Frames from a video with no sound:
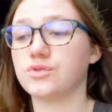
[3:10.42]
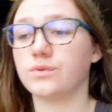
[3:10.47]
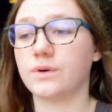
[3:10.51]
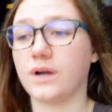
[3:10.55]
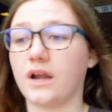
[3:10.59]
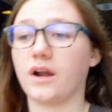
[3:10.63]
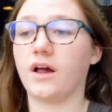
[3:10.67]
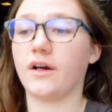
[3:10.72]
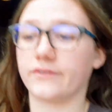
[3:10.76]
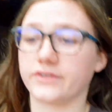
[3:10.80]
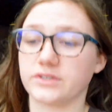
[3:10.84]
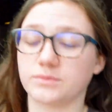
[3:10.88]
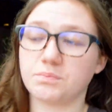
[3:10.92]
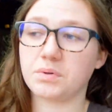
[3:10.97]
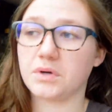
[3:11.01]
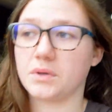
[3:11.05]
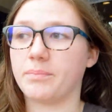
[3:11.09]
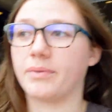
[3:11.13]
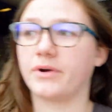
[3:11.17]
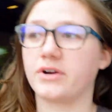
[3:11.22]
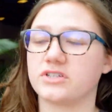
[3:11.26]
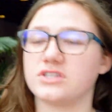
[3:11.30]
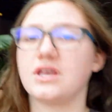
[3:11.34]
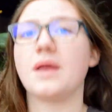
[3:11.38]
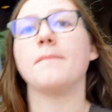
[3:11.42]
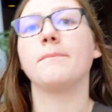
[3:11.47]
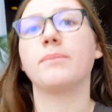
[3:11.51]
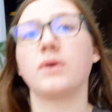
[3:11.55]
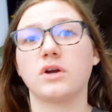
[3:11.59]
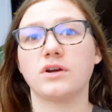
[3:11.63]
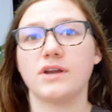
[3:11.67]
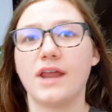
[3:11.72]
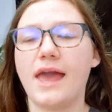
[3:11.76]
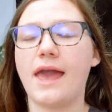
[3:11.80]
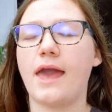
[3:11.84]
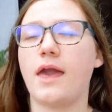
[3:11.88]
$20 per person
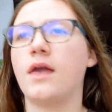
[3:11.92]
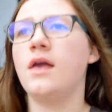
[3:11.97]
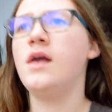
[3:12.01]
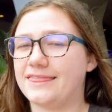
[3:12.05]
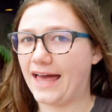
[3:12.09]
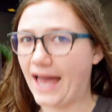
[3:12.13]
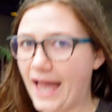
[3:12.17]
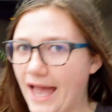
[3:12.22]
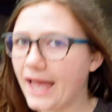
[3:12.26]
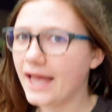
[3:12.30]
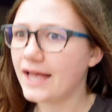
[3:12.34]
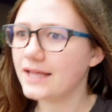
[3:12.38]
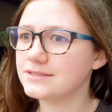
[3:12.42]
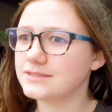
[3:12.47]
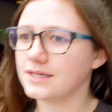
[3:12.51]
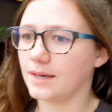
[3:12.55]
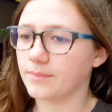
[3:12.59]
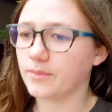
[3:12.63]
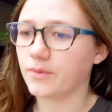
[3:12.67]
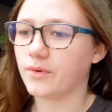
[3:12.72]
per day. That adds up